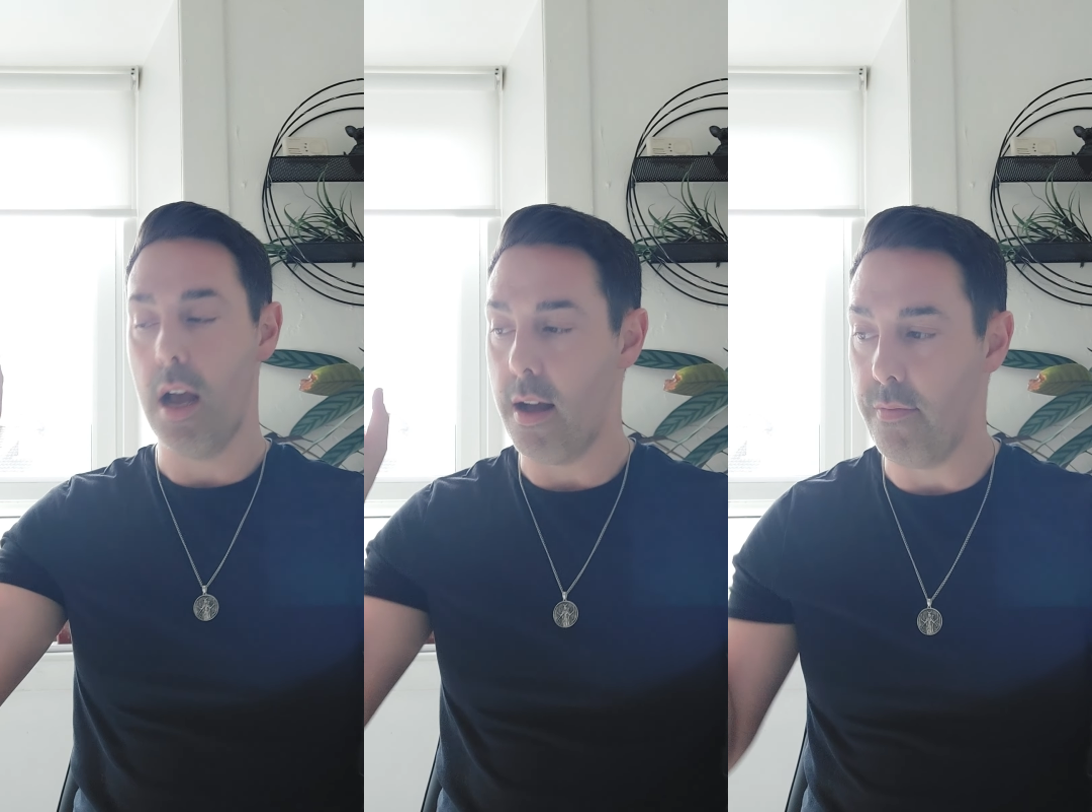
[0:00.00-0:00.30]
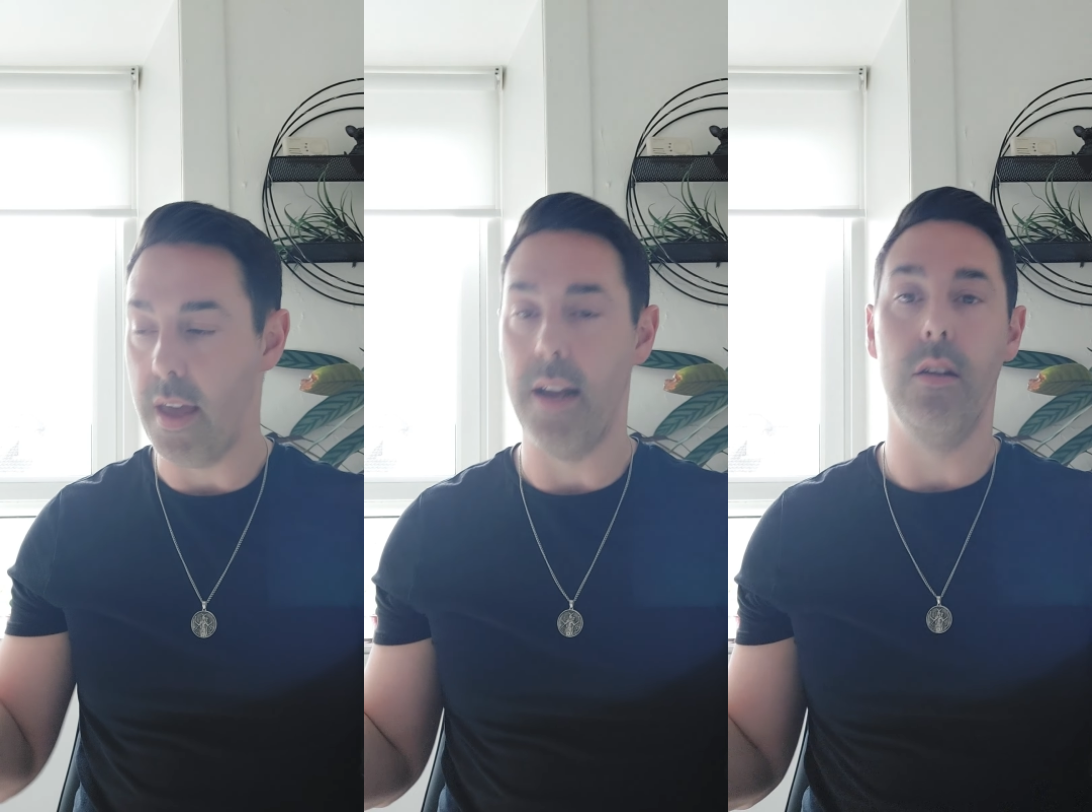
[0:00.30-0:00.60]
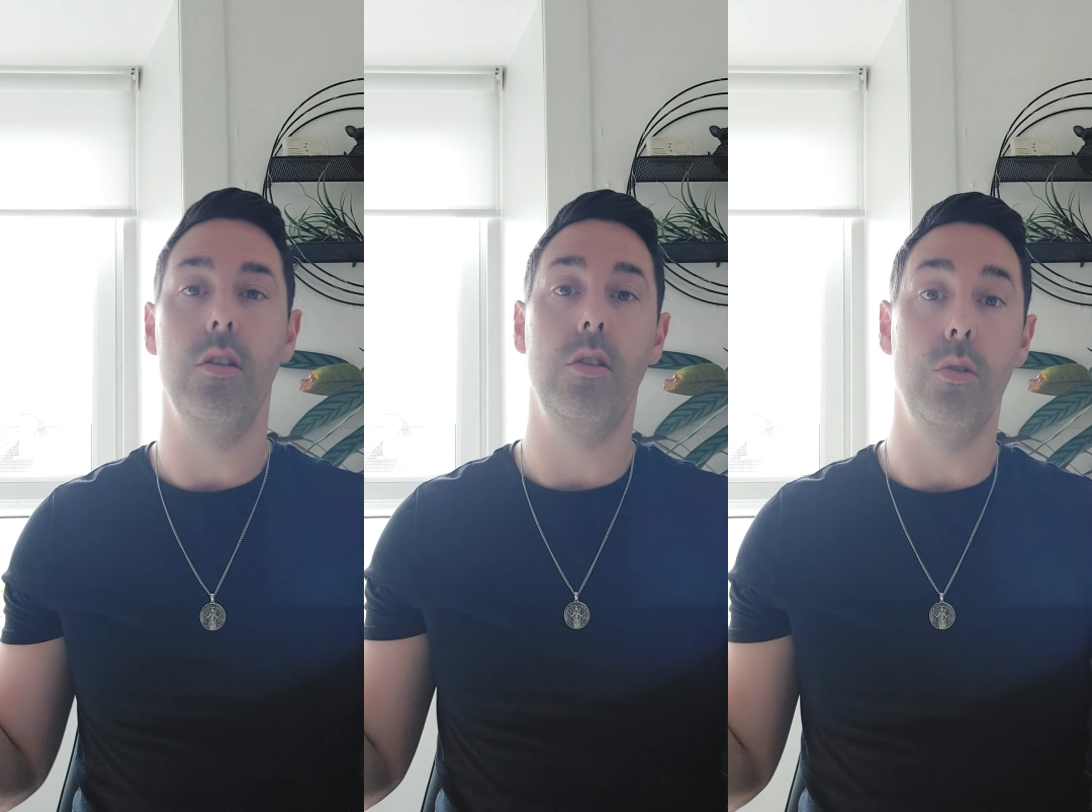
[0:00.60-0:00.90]
and
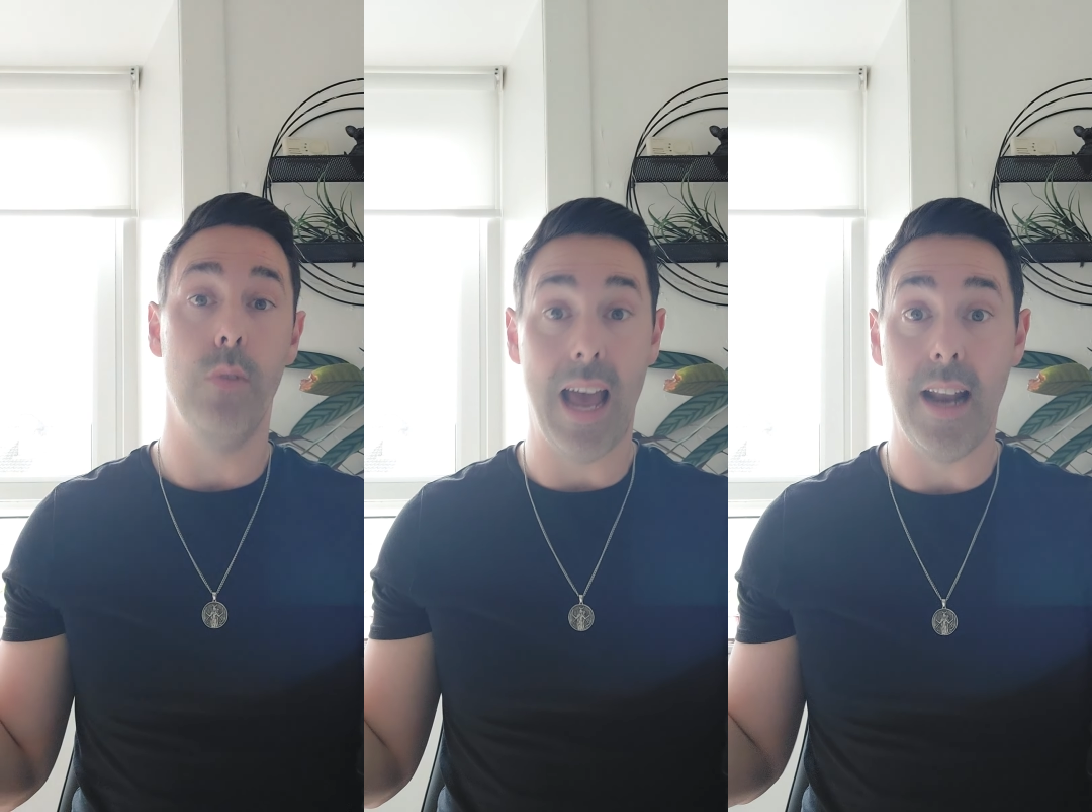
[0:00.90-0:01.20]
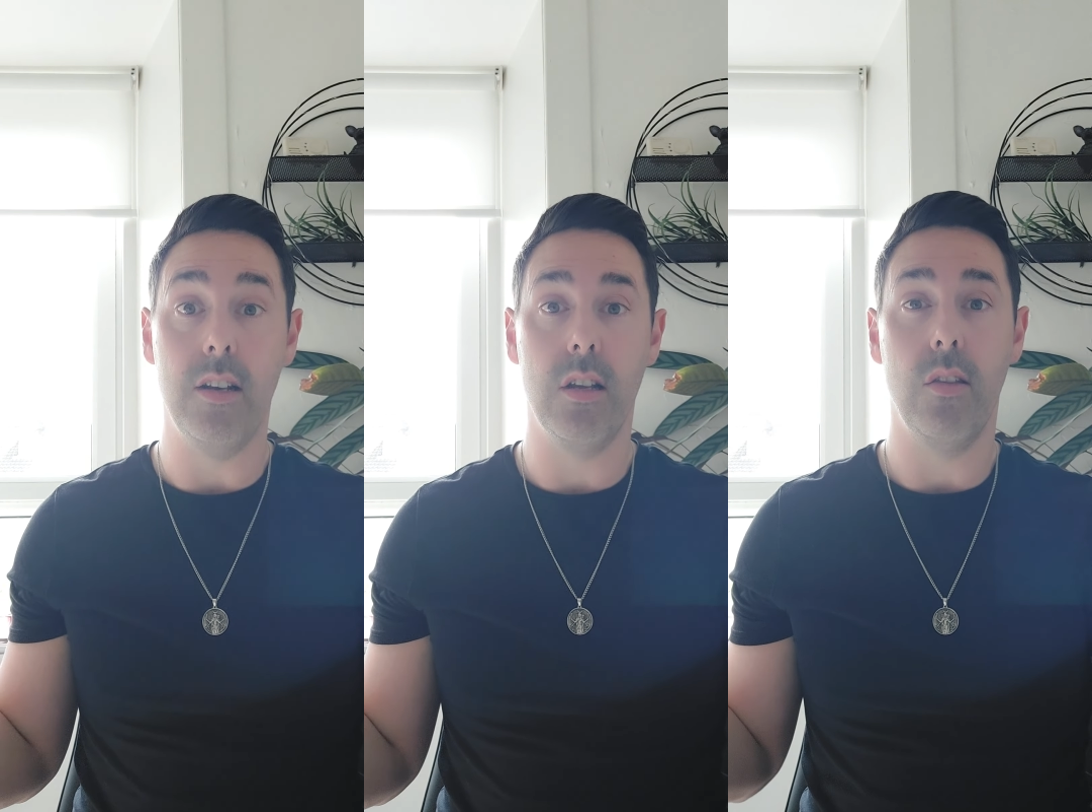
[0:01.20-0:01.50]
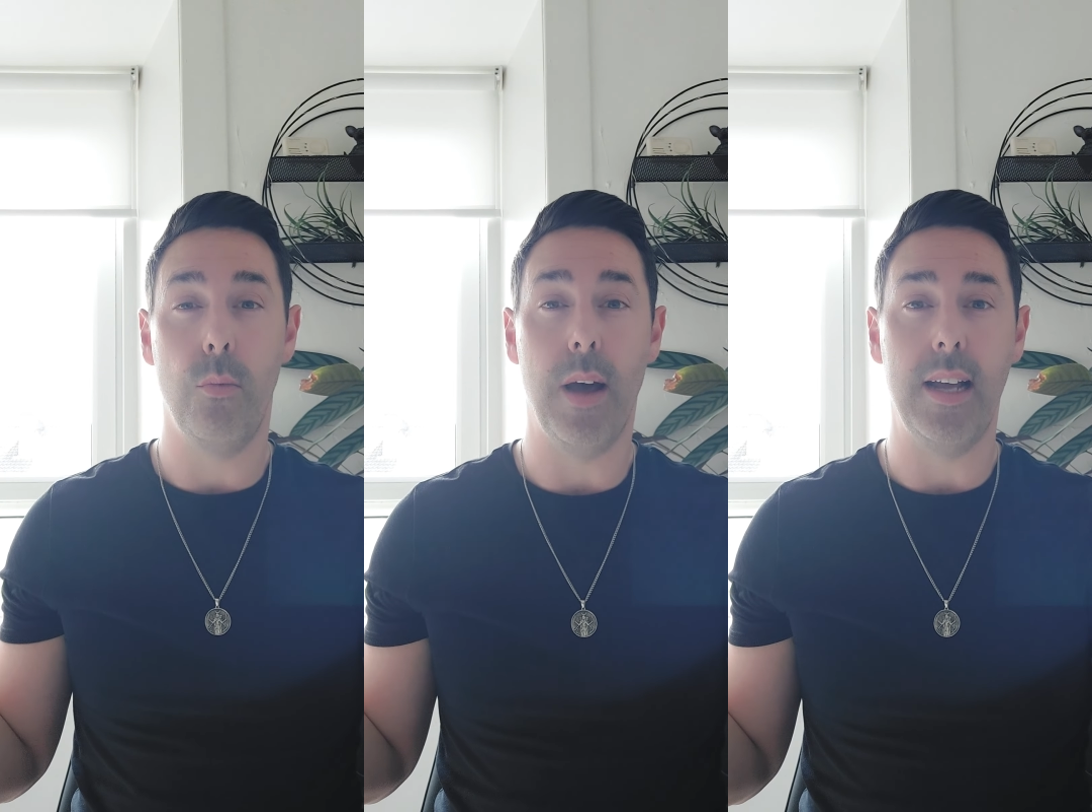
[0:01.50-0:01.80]
then you end at
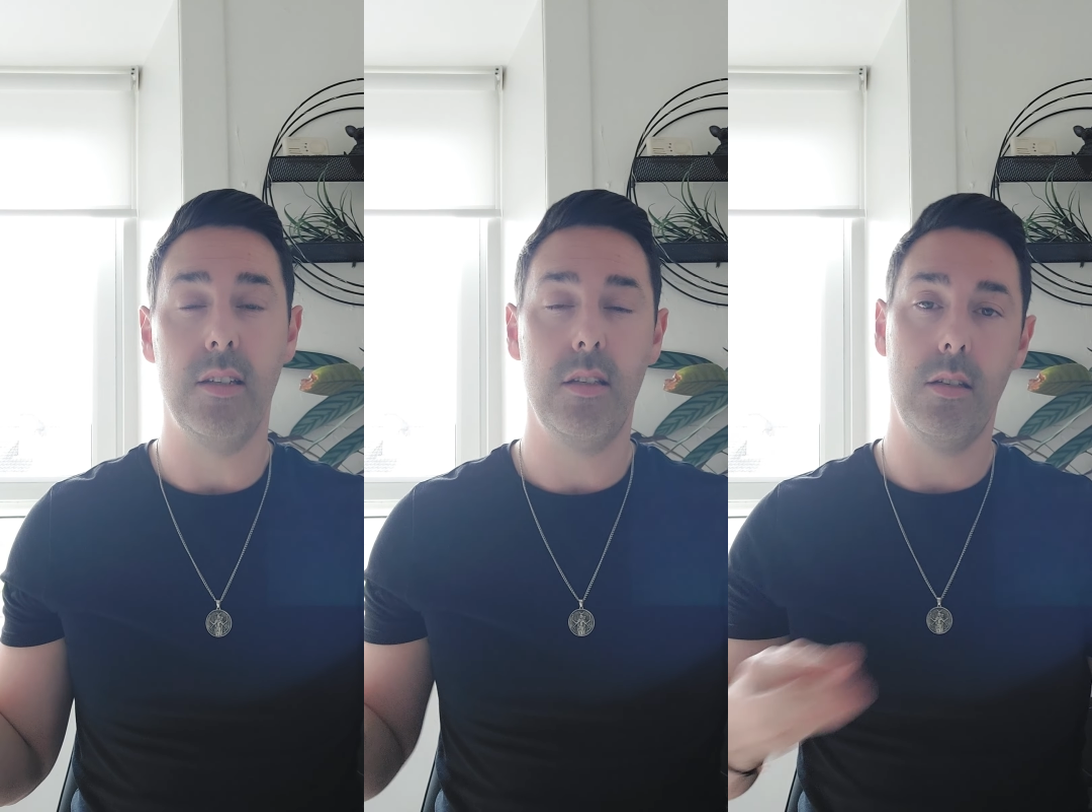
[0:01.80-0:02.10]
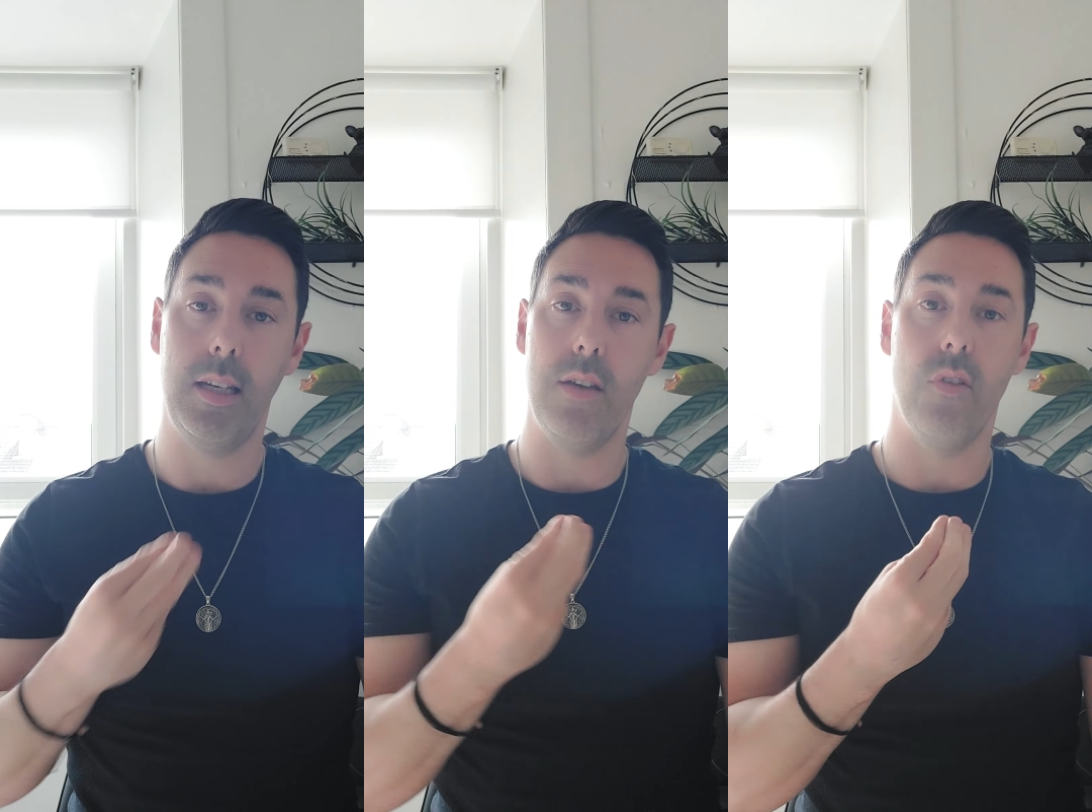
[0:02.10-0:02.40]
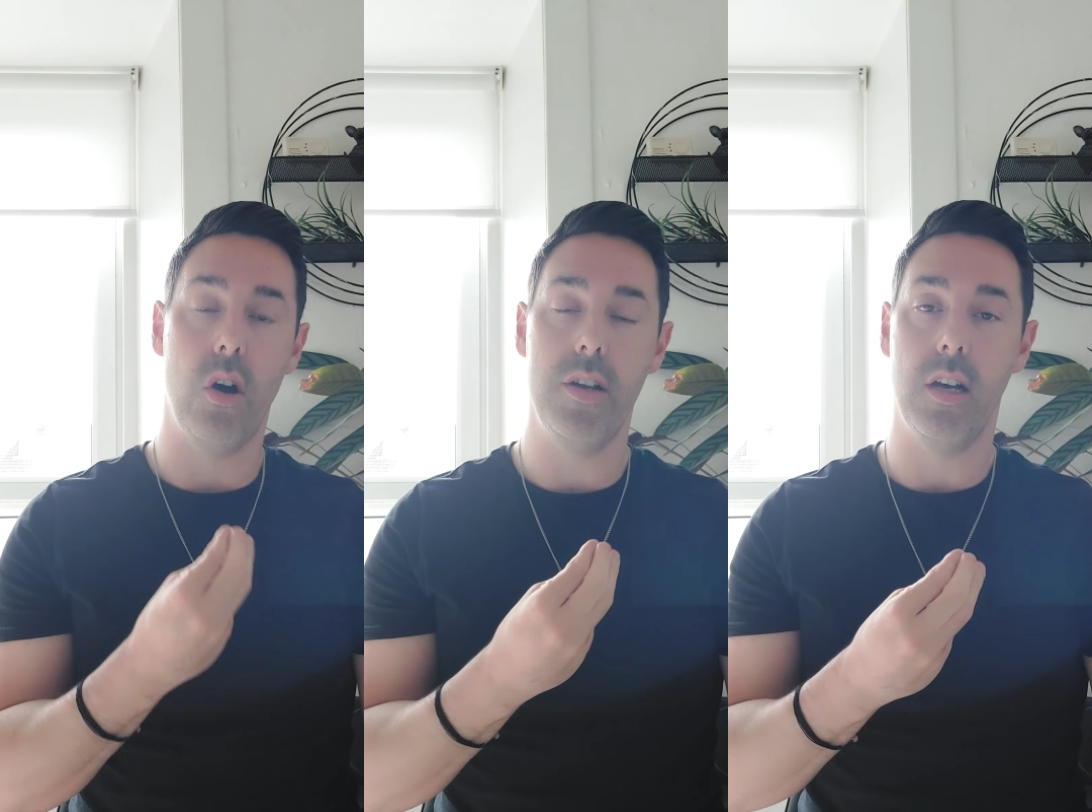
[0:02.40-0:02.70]
the West to give
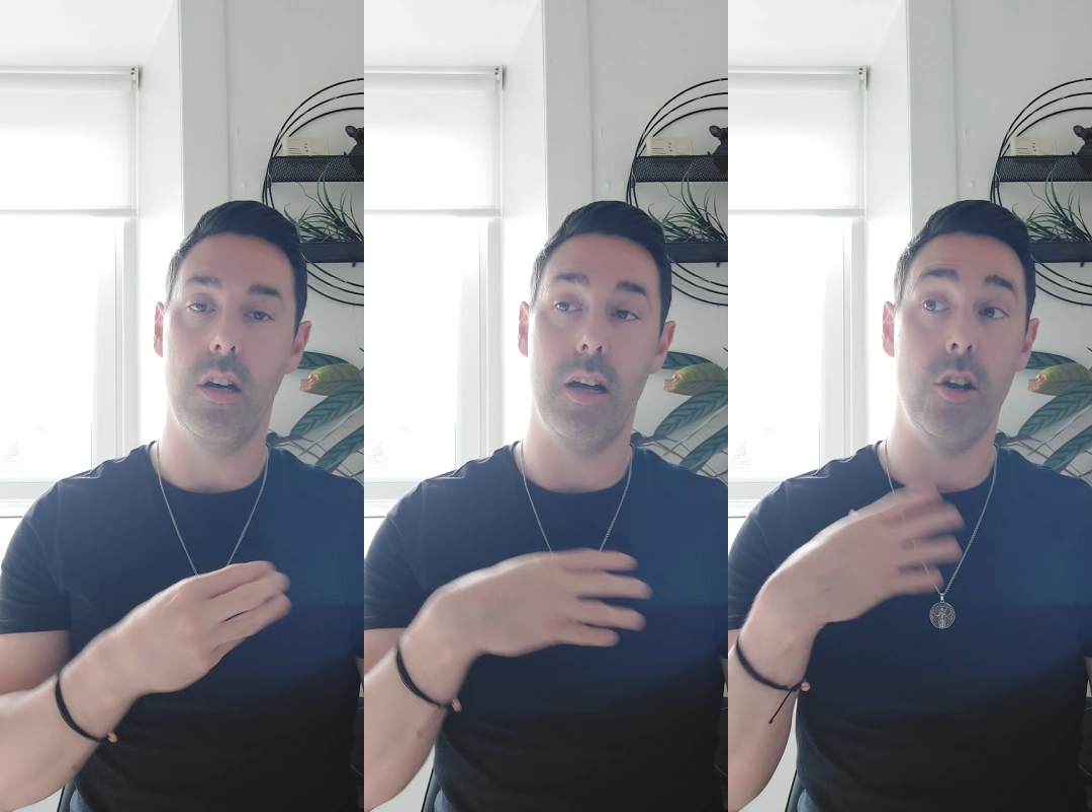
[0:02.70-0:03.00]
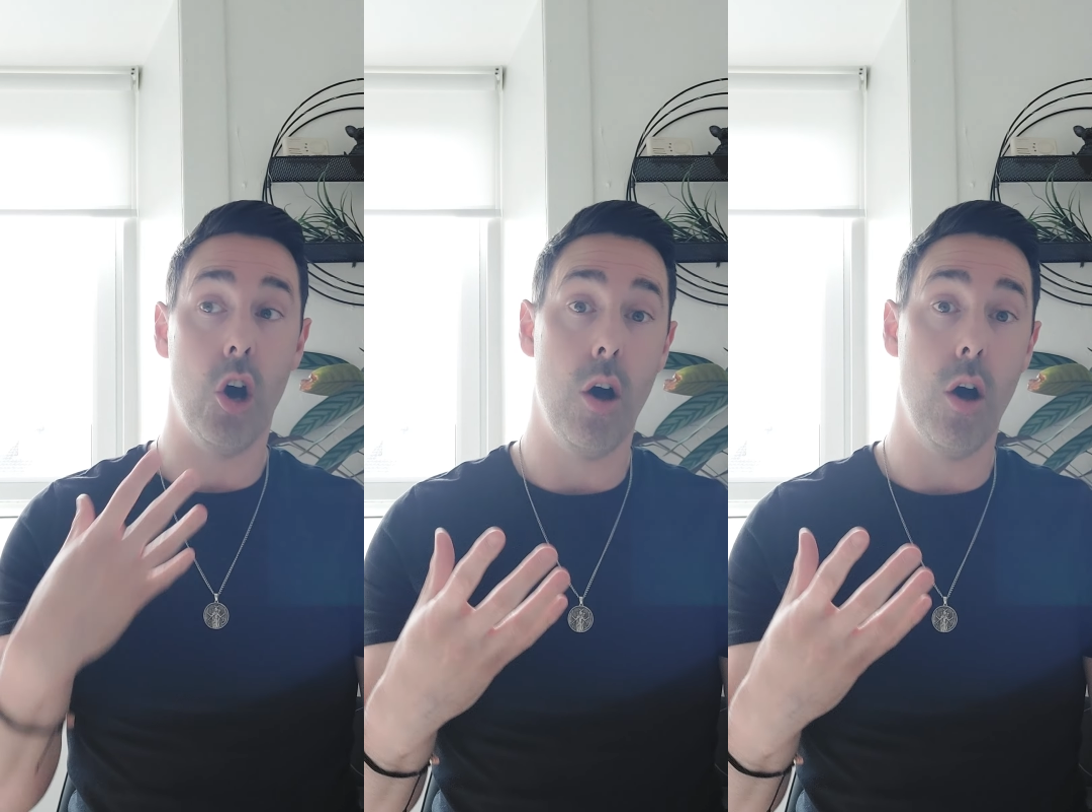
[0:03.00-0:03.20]
honor and